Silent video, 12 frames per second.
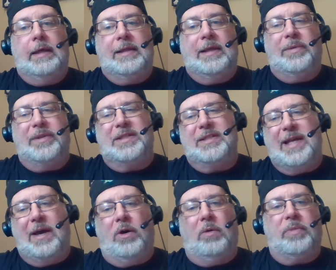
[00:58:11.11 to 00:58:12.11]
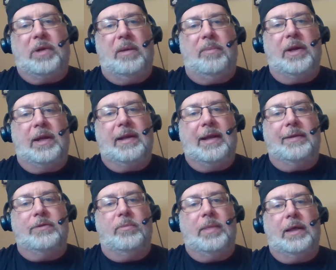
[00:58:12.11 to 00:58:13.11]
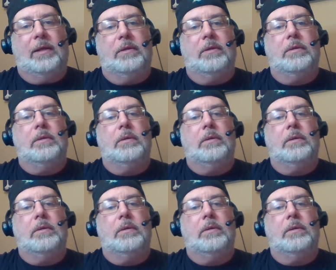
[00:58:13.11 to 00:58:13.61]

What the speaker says: and then with the sale, I'll probably bring it down to about